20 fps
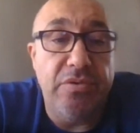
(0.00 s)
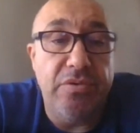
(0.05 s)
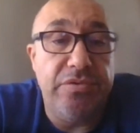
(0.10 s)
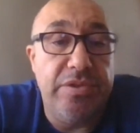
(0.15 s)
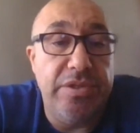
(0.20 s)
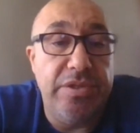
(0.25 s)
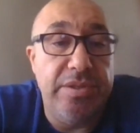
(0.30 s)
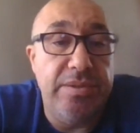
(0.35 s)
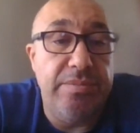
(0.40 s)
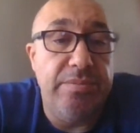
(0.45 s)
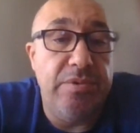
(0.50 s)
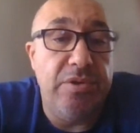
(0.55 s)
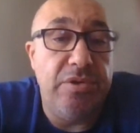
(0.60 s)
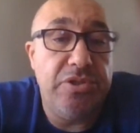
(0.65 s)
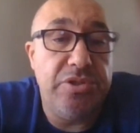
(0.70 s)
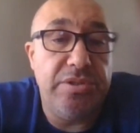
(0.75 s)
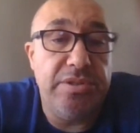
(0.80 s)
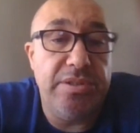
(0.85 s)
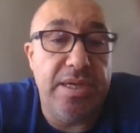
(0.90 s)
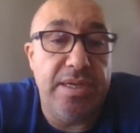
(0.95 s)
of the
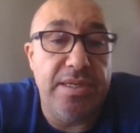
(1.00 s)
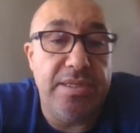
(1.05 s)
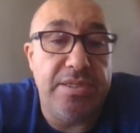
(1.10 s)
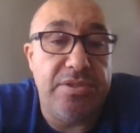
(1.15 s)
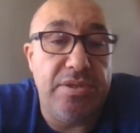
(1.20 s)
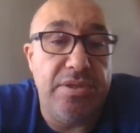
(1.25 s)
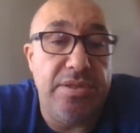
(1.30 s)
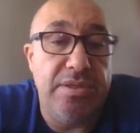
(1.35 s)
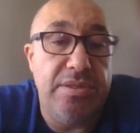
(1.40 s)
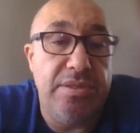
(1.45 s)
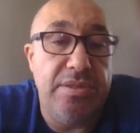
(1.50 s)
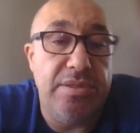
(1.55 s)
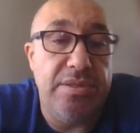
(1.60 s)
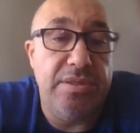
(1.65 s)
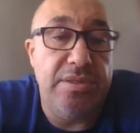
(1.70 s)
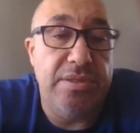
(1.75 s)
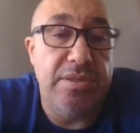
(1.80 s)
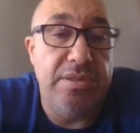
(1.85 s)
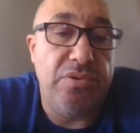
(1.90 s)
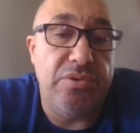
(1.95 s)
merchandise
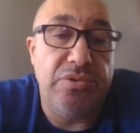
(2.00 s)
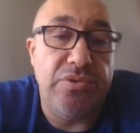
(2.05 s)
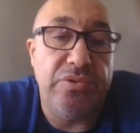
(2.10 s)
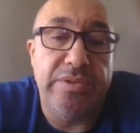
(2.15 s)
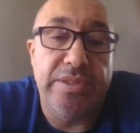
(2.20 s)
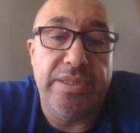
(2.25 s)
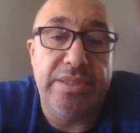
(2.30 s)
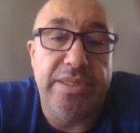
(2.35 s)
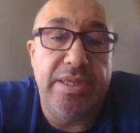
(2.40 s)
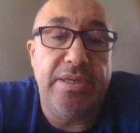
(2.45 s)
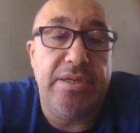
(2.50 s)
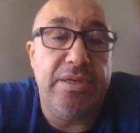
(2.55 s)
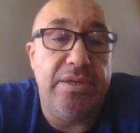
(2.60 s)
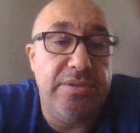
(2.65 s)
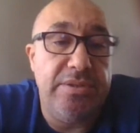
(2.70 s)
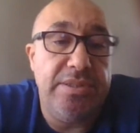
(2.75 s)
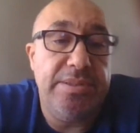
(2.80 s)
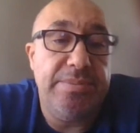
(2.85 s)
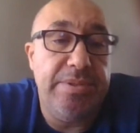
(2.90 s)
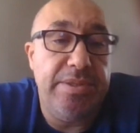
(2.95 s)
sold during the
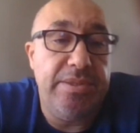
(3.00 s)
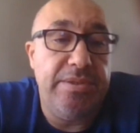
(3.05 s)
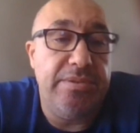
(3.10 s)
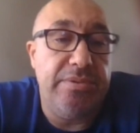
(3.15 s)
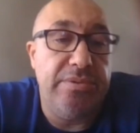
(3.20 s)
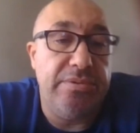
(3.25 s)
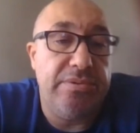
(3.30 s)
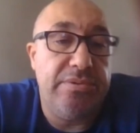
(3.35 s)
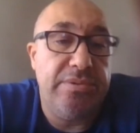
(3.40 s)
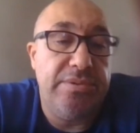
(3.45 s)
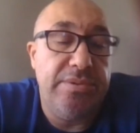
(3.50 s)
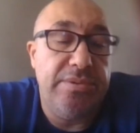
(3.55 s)
accounting period.